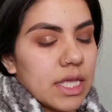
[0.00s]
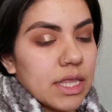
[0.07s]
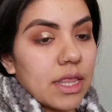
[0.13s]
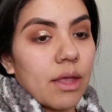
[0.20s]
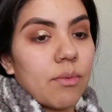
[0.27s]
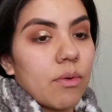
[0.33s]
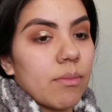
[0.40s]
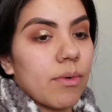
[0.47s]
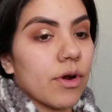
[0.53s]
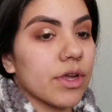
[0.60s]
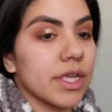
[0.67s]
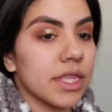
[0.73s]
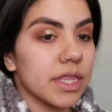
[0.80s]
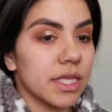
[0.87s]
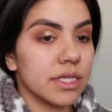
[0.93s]
will
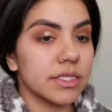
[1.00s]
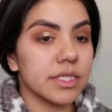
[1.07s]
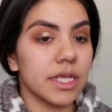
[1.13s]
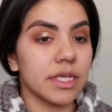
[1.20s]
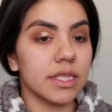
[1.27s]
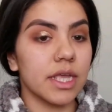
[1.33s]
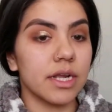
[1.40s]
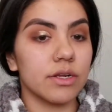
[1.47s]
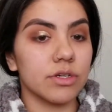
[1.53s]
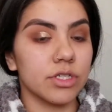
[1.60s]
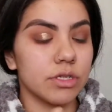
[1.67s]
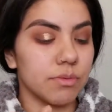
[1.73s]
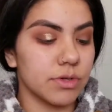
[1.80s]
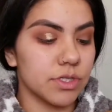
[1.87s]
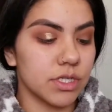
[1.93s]
market things like that are
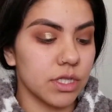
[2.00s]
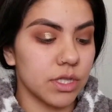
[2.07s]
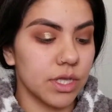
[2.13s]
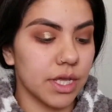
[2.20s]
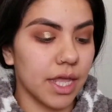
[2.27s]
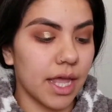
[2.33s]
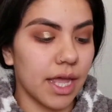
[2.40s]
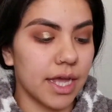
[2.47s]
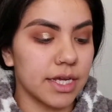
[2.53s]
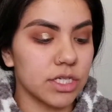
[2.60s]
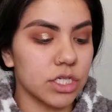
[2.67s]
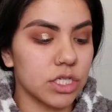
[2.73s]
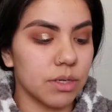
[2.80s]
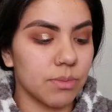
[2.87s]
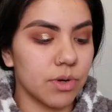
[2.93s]
supposed to look as
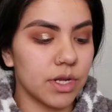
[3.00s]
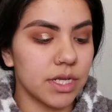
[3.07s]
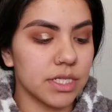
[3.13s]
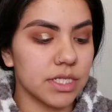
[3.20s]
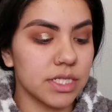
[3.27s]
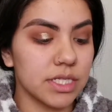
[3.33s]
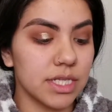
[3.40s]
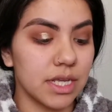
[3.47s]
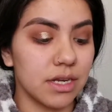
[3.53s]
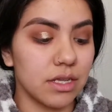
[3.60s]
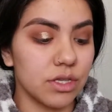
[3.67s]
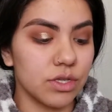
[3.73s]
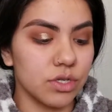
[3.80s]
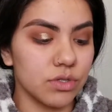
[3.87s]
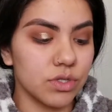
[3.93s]
shimmery as this, and it
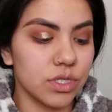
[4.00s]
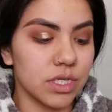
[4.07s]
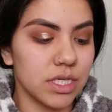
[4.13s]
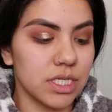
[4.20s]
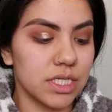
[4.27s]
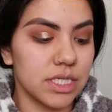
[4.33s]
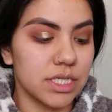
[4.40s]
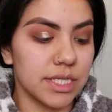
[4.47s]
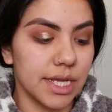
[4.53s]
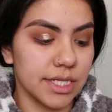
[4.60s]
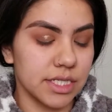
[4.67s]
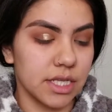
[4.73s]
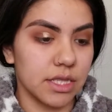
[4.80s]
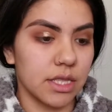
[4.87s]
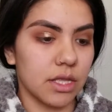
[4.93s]
usually
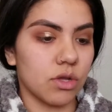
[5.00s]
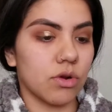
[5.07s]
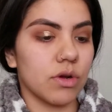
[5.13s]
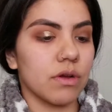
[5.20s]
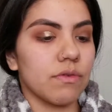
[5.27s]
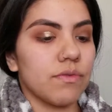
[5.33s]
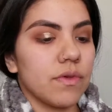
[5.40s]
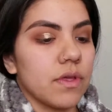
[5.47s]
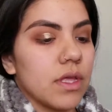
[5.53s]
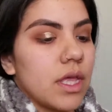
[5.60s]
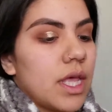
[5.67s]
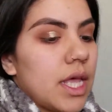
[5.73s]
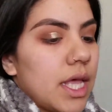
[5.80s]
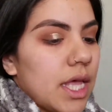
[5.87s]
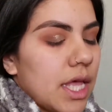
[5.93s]
doesn't. Like, or if
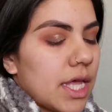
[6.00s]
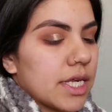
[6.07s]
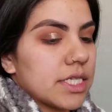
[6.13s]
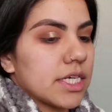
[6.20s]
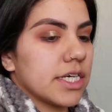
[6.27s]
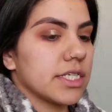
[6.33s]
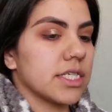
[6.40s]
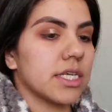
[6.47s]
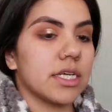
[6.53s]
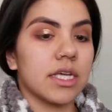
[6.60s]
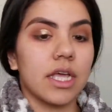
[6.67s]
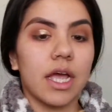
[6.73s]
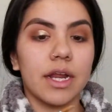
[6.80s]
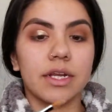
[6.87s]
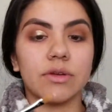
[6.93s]
it does,
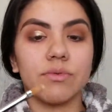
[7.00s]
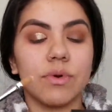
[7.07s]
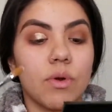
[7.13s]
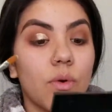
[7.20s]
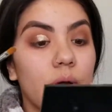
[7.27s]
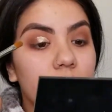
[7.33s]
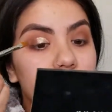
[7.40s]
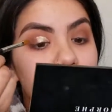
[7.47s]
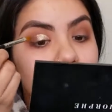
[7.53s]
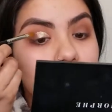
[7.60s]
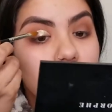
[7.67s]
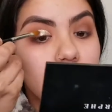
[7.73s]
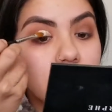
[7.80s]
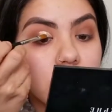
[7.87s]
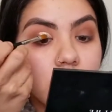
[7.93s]
it kind of requires
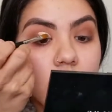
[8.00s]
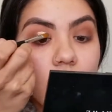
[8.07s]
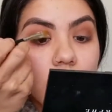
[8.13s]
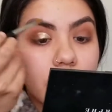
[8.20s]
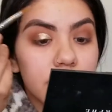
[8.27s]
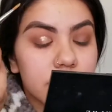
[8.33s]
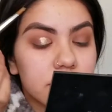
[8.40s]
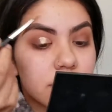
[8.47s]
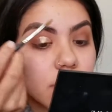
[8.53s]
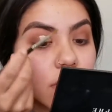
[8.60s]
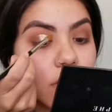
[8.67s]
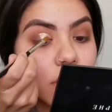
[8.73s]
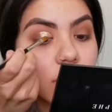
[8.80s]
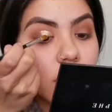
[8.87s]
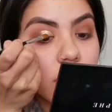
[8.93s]
a lot
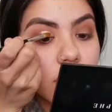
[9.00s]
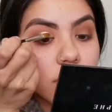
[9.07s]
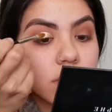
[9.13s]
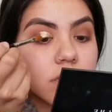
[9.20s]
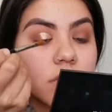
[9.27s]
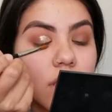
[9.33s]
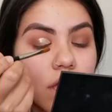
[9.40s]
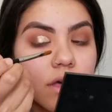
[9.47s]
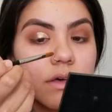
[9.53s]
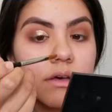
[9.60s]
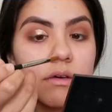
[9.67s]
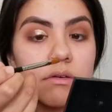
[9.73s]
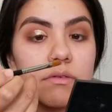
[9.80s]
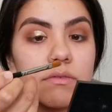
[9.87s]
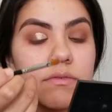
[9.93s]

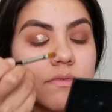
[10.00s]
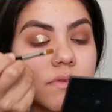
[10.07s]
of